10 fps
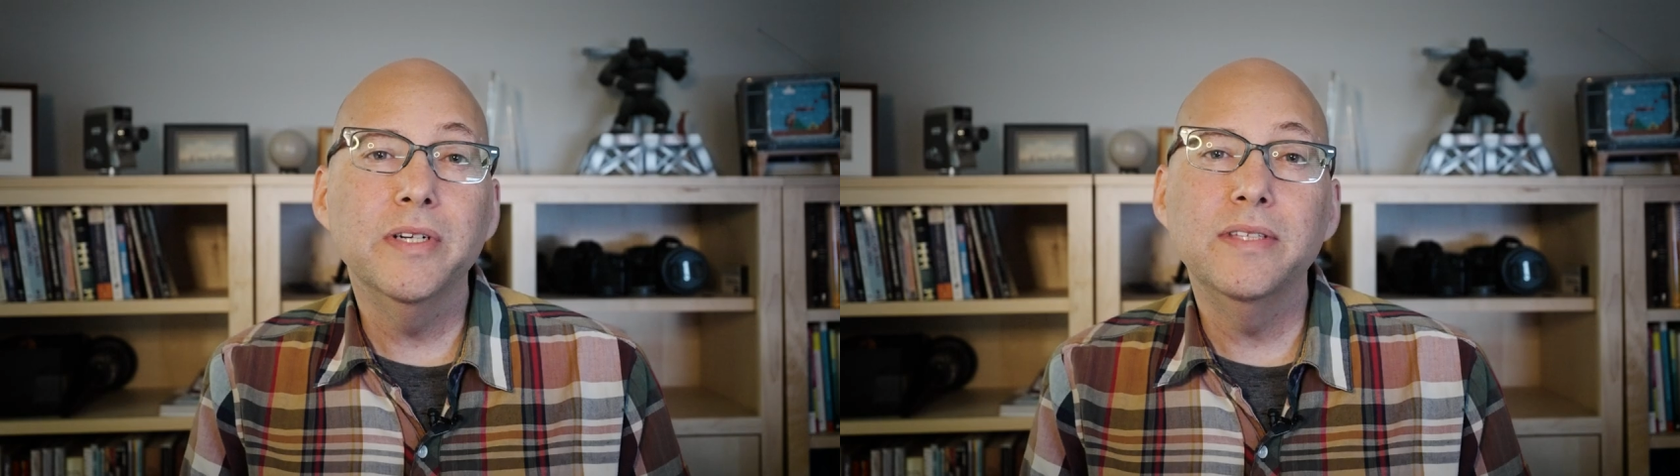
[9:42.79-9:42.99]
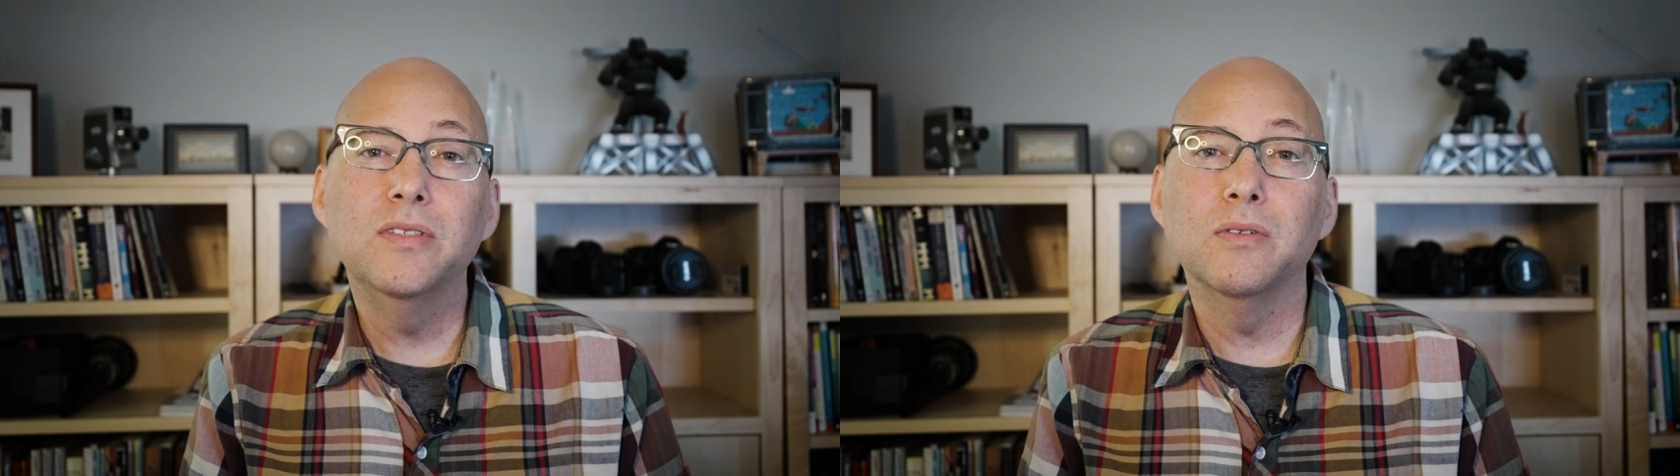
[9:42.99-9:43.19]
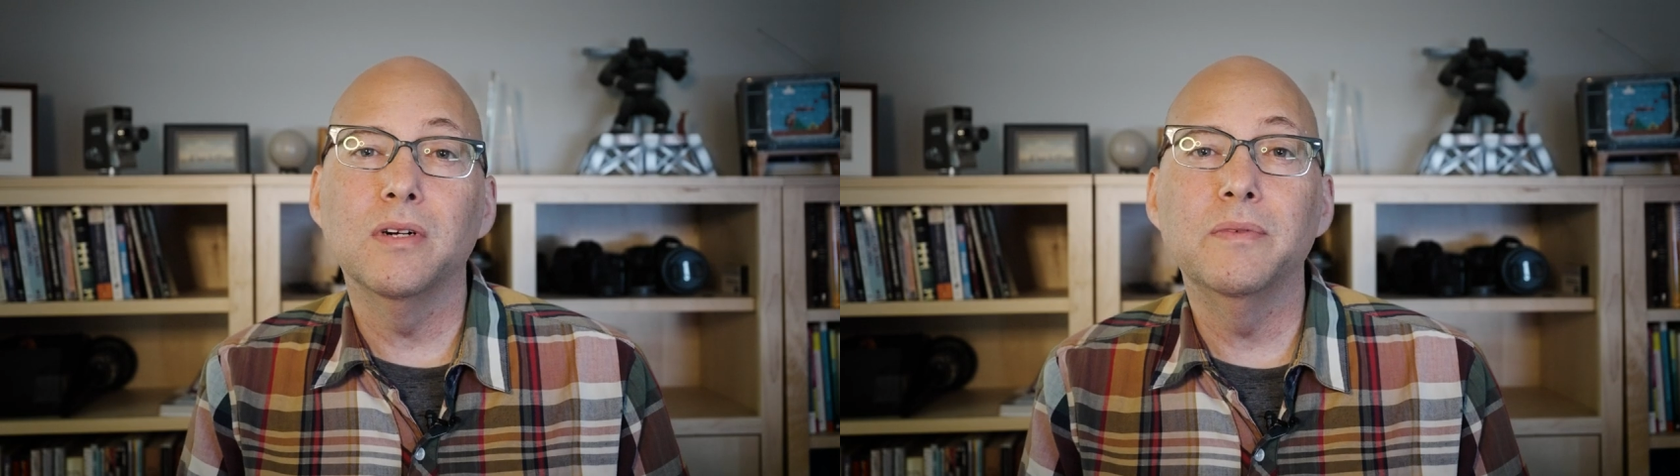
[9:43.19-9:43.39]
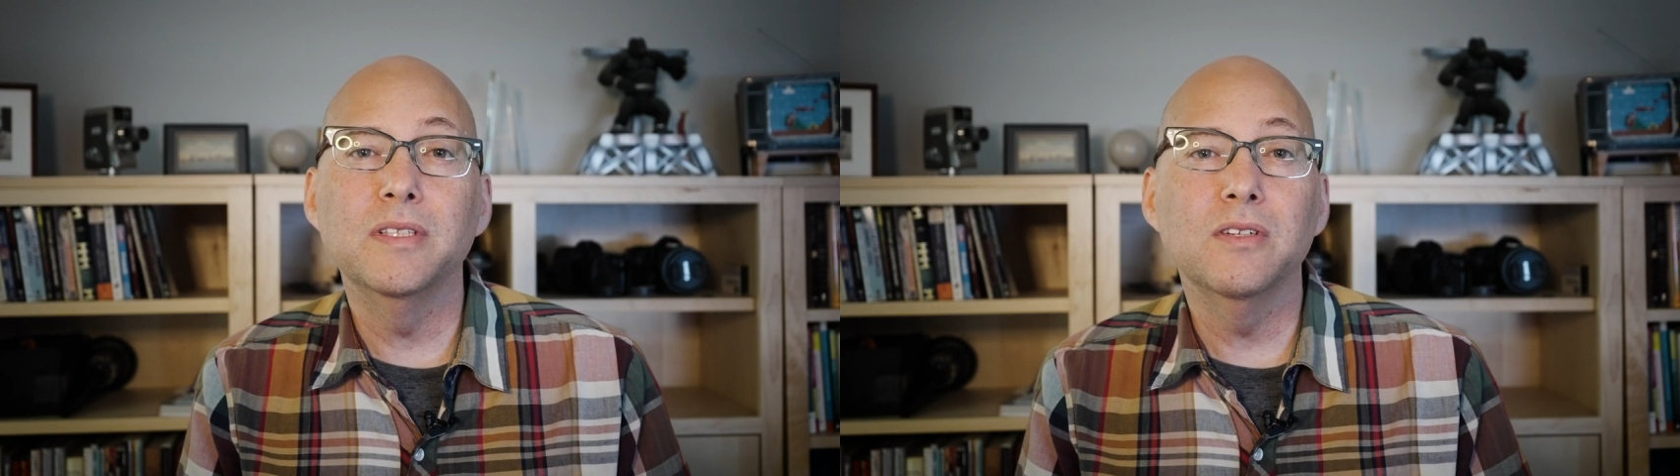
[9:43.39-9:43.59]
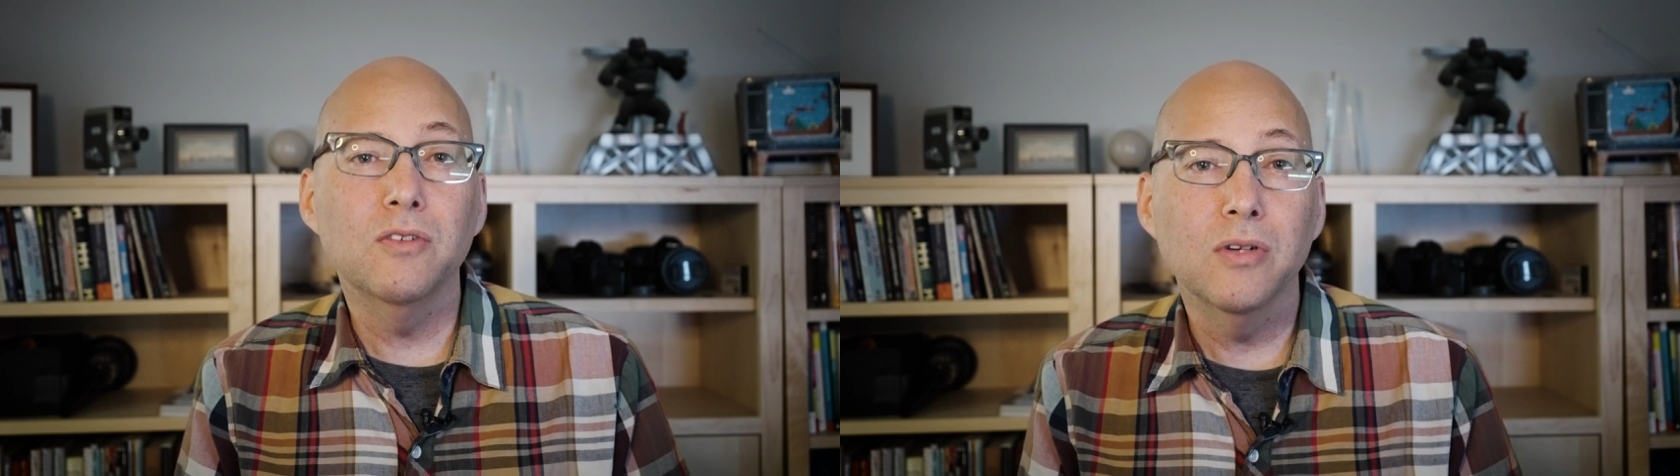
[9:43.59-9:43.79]
Lloyd's story
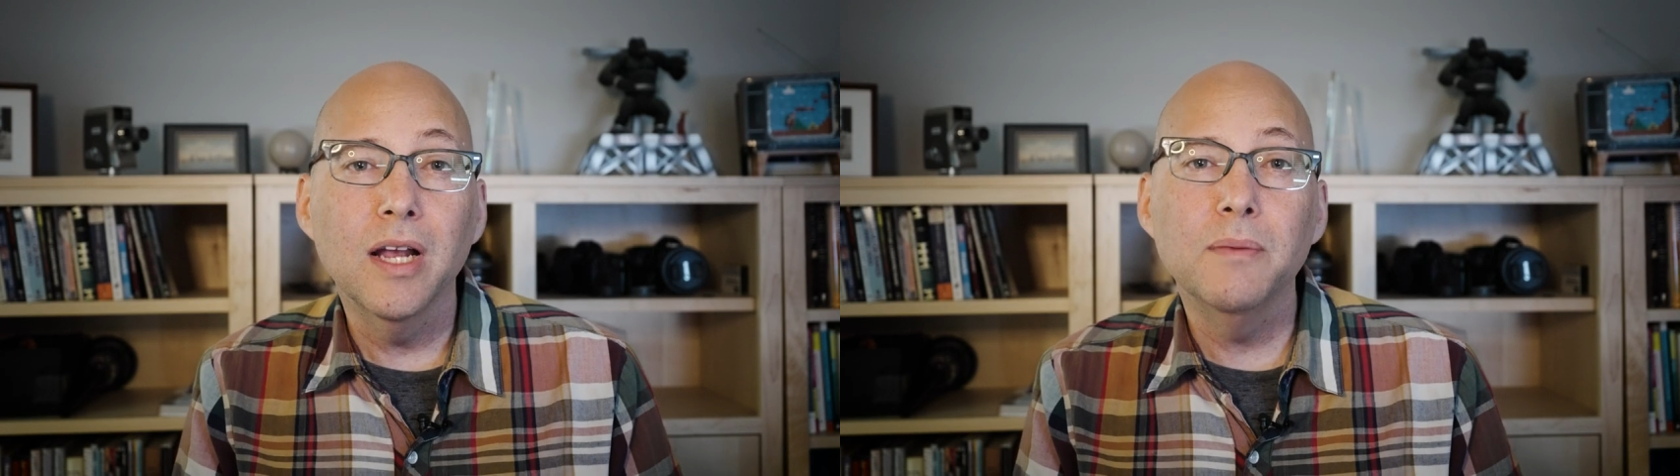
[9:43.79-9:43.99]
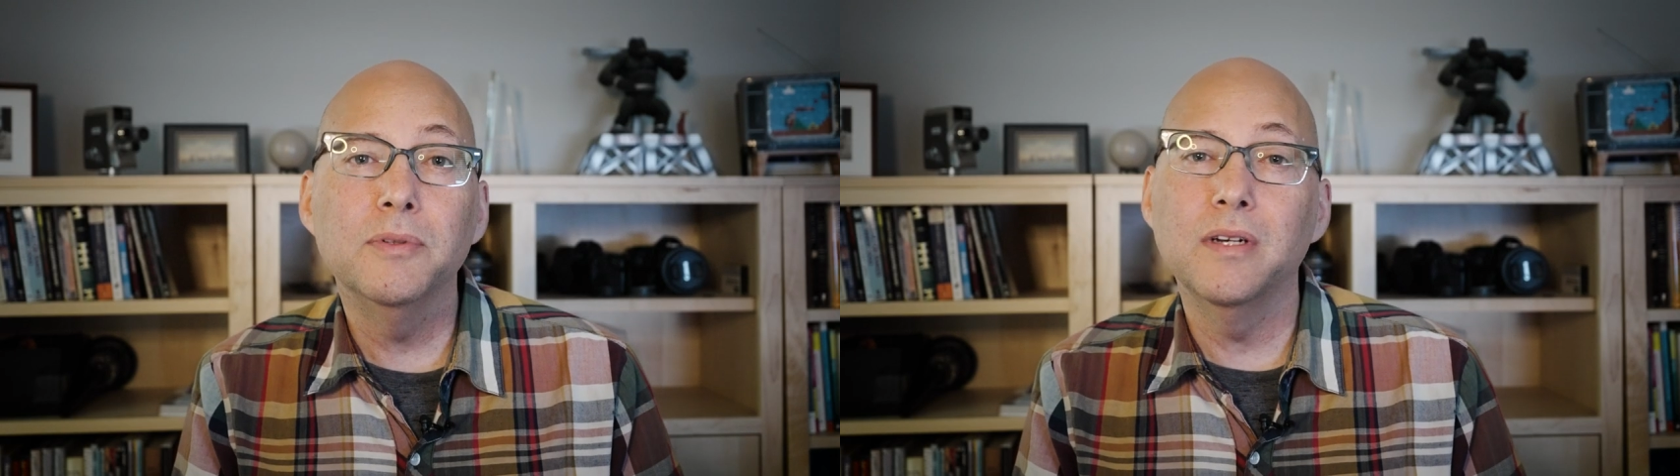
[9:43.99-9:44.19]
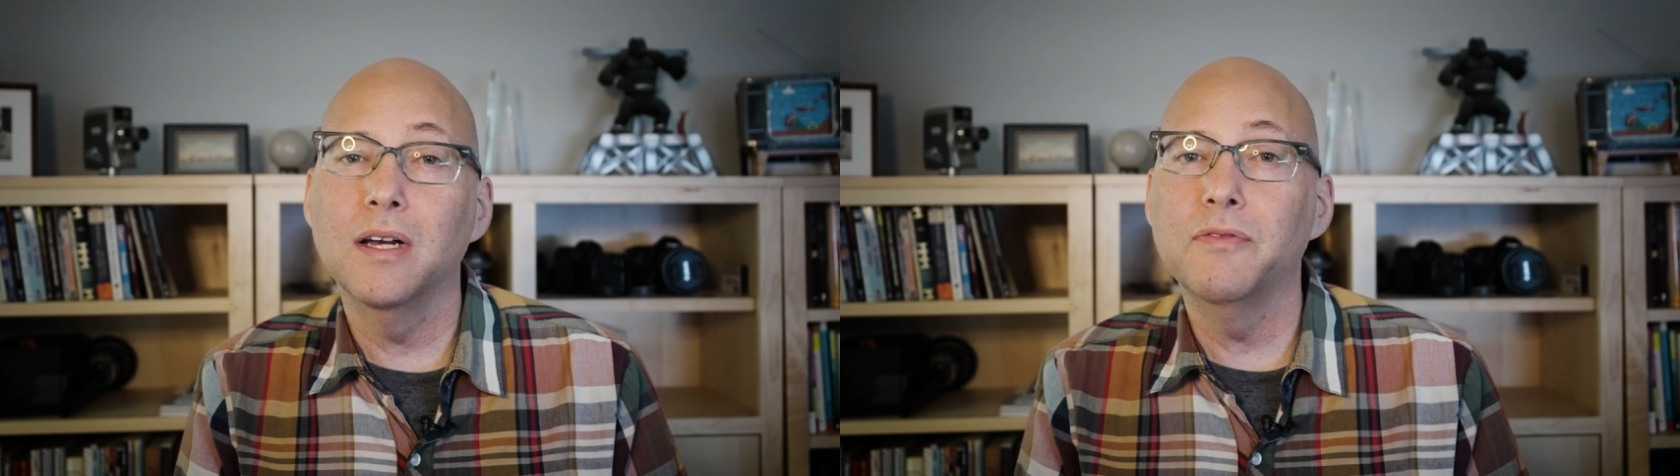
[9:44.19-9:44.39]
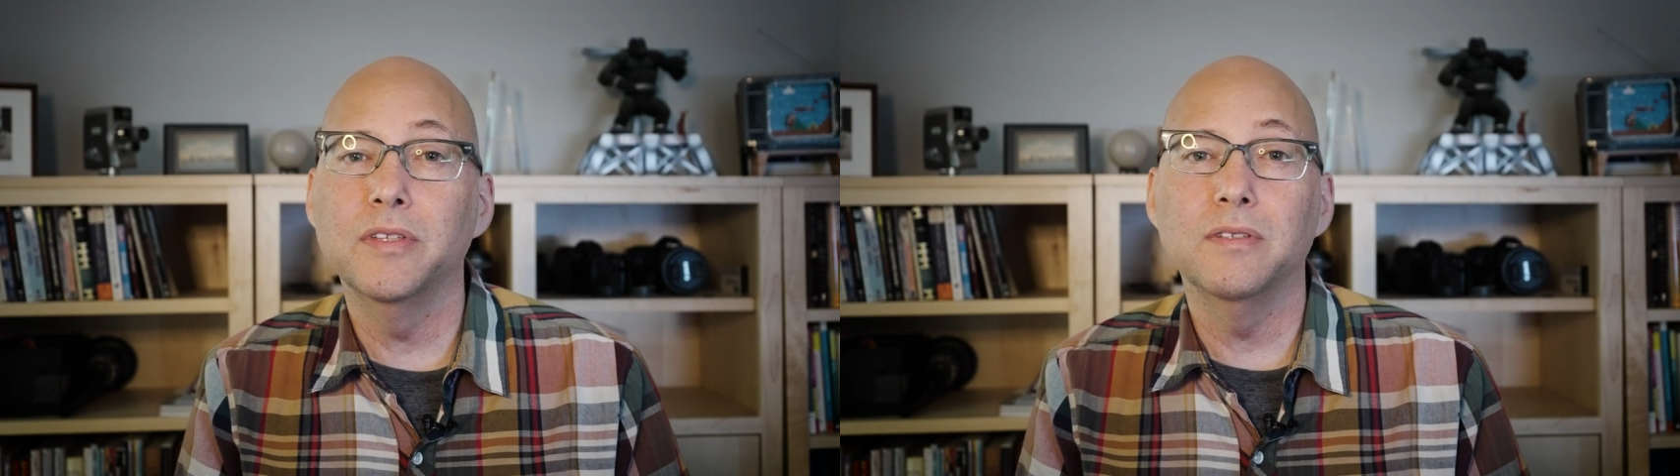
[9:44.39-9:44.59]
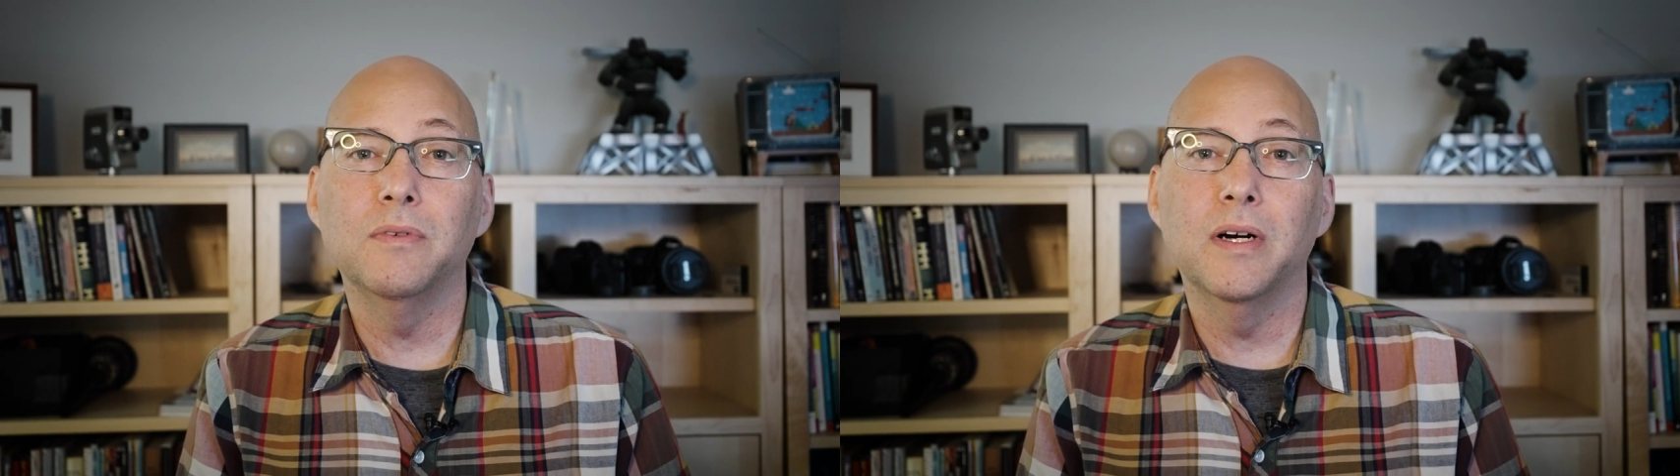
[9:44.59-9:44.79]
was incredible enough
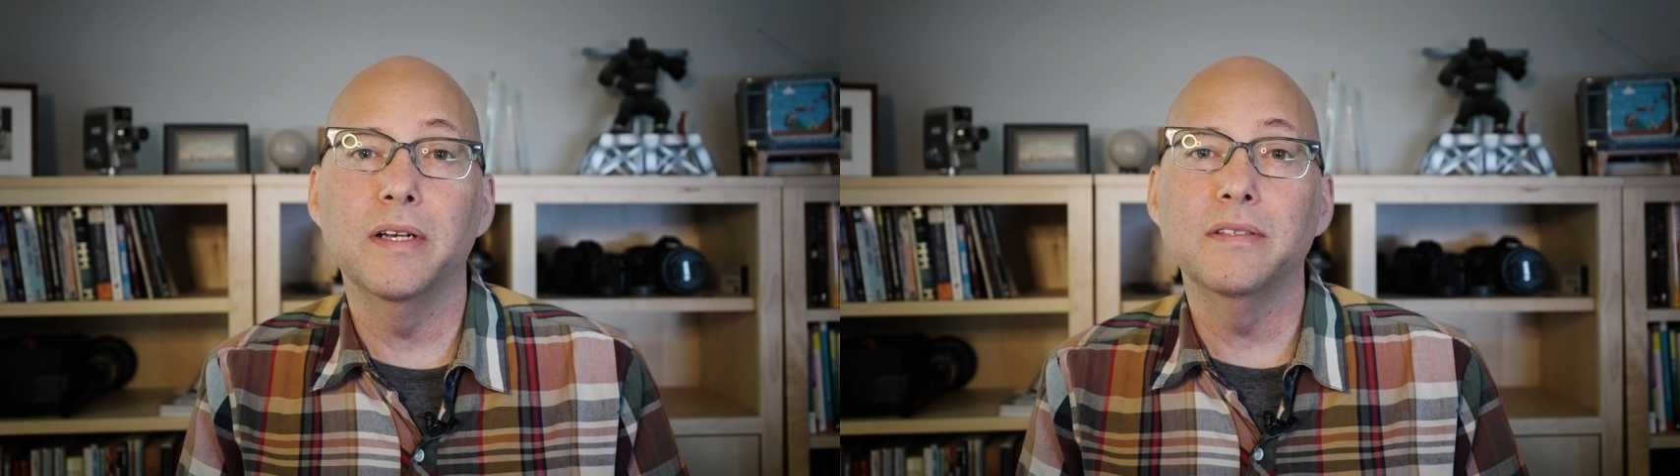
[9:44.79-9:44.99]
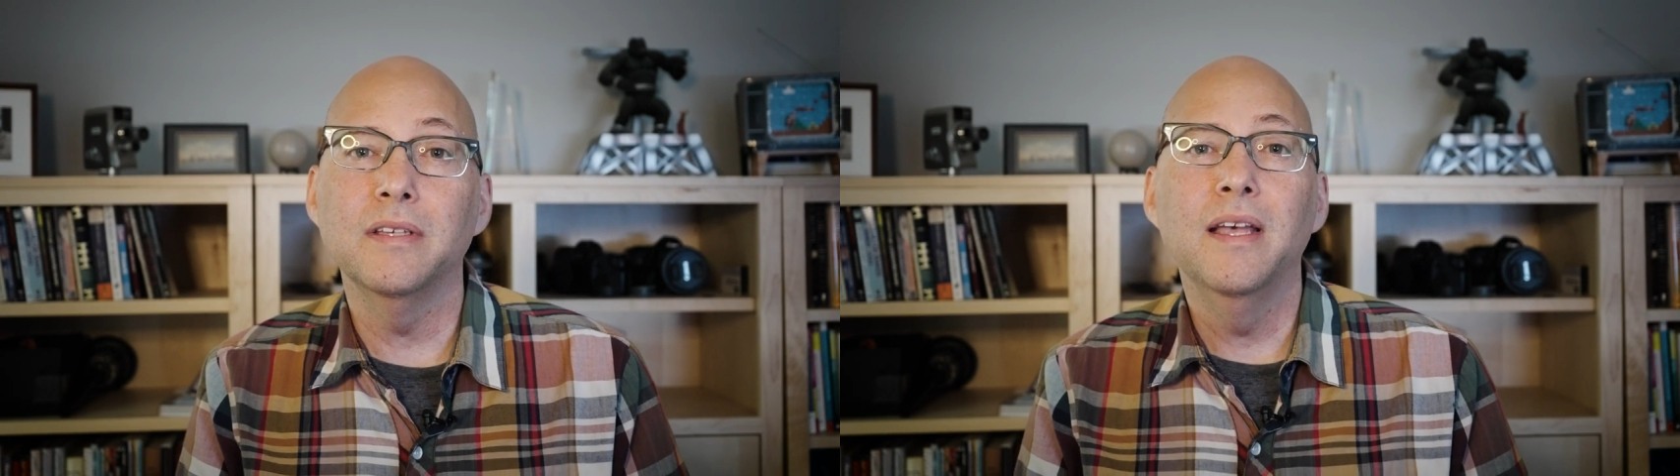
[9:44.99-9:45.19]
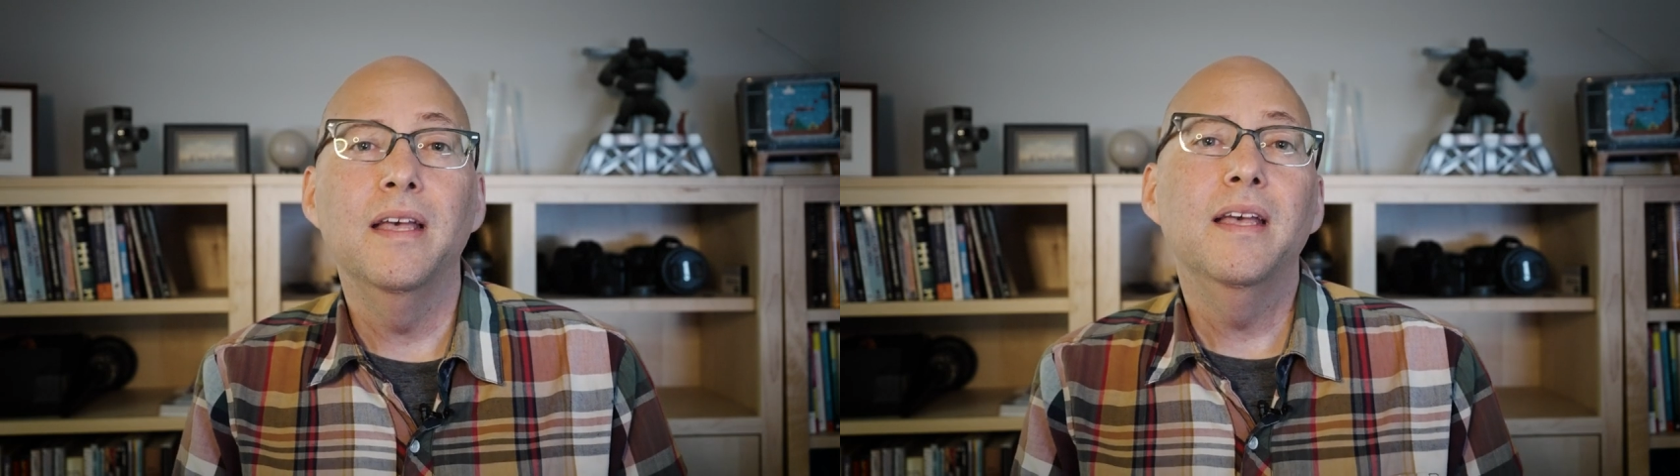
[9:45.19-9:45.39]
as it was.